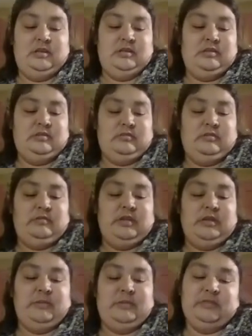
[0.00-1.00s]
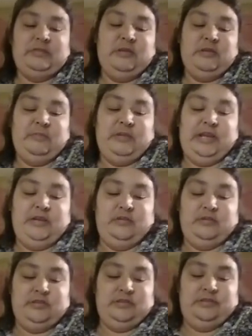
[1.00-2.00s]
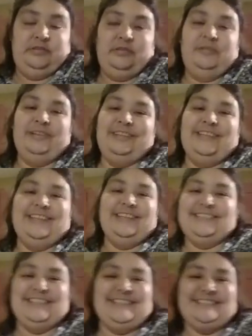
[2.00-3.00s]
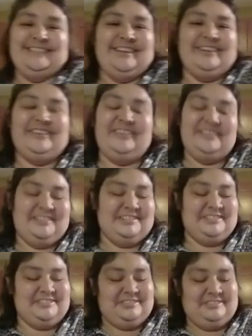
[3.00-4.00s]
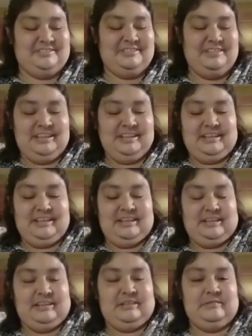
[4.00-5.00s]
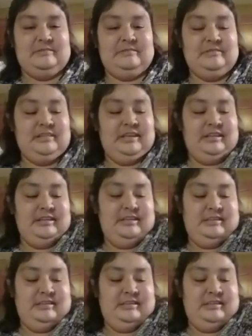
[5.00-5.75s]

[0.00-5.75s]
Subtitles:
So it reminds me of Play-Doh. The only thing is that it's not colored. So yeah.